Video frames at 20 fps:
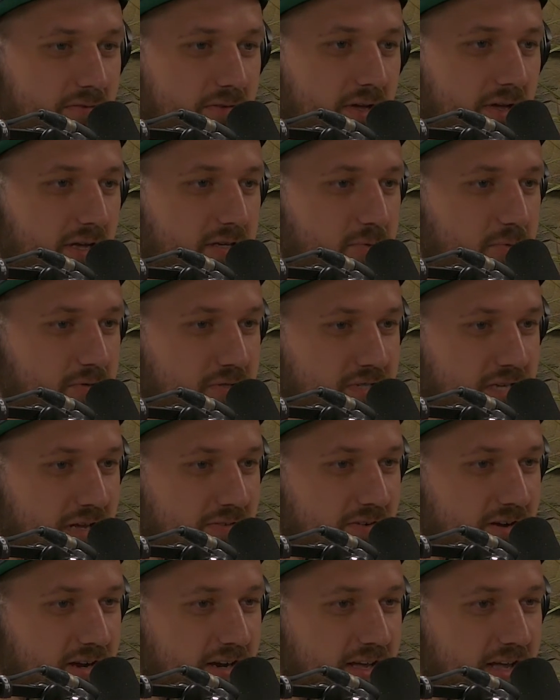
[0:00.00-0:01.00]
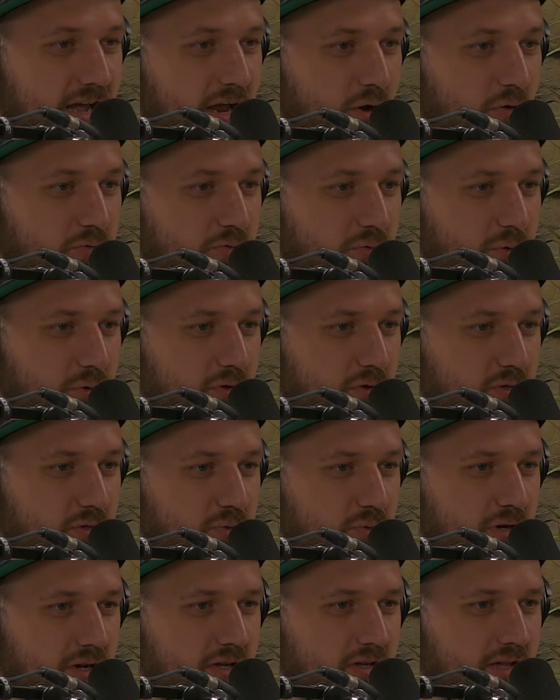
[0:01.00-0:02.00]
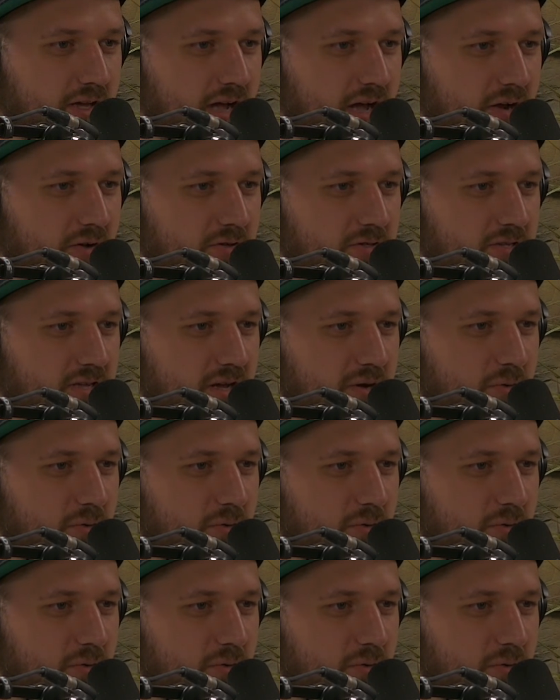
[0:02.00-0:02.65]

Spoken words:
I guess we're saving on gator food this week. Like, how does that